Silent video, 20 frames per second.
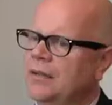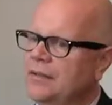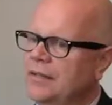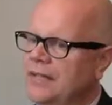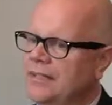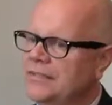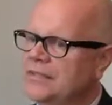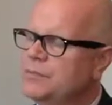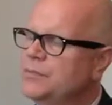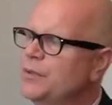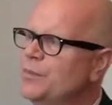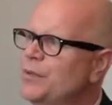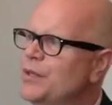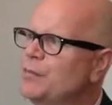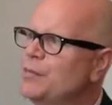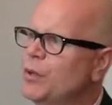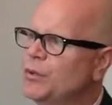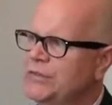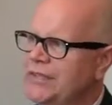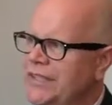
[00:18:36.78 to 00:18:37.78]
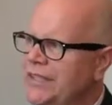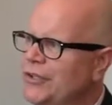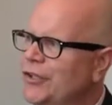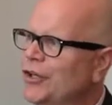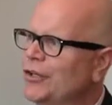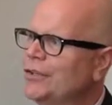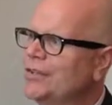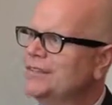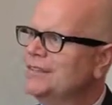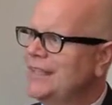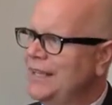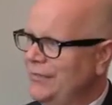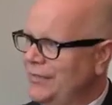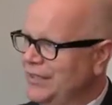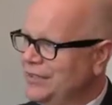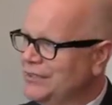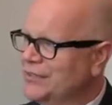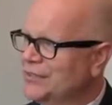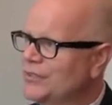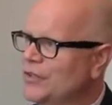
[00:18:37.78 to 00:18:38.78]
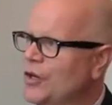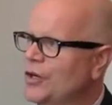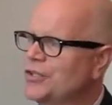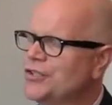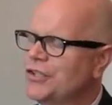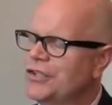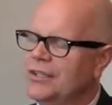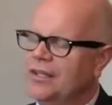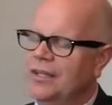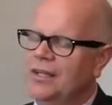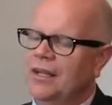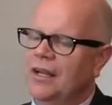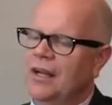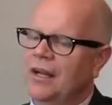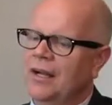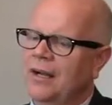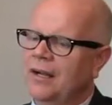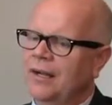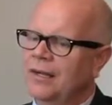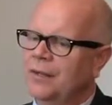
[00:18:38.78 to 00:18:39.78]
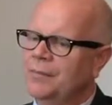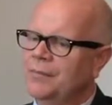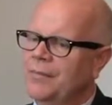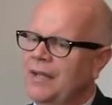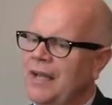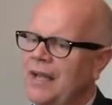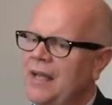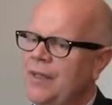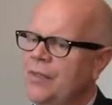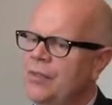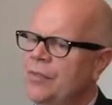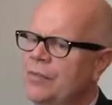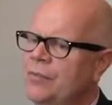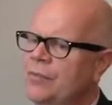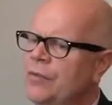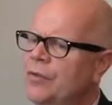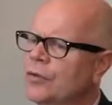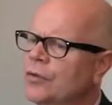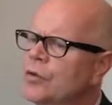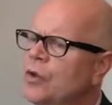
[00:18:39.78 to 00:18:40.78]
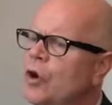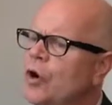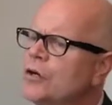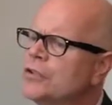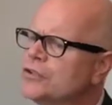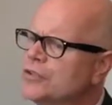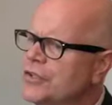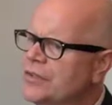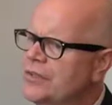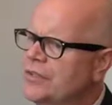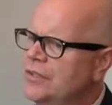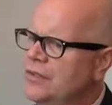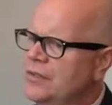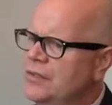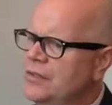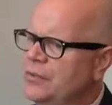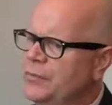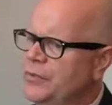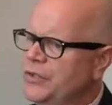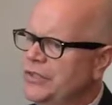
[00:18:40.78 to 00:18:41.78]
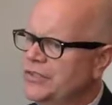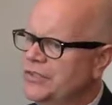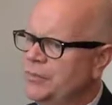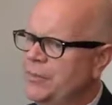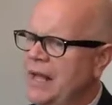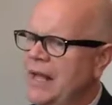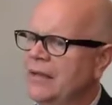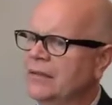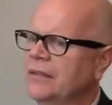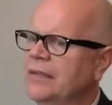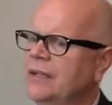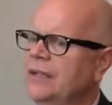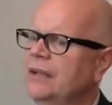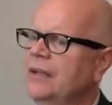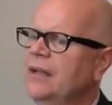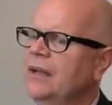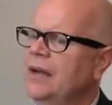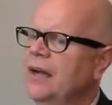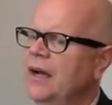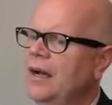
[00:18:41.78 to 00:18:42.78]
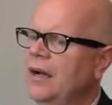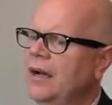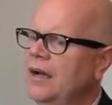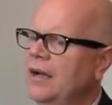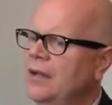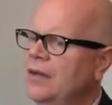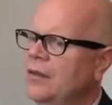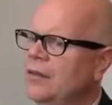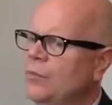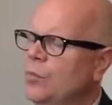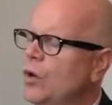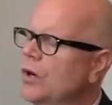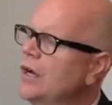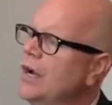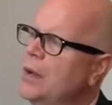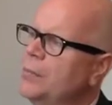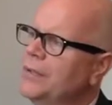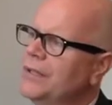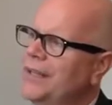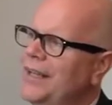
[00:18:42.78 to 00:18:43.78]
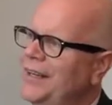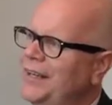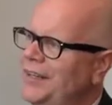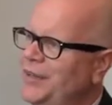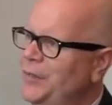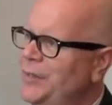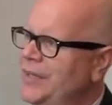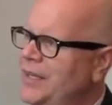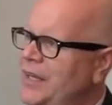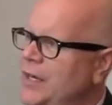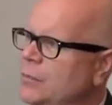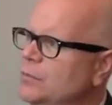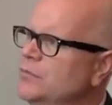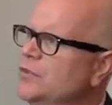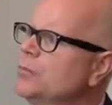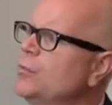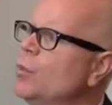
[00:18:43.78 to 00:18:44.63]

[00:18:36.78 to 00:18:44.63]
They seem to be the most eager. Savings is larger. And the larger the municipality, the more complicated it becomes.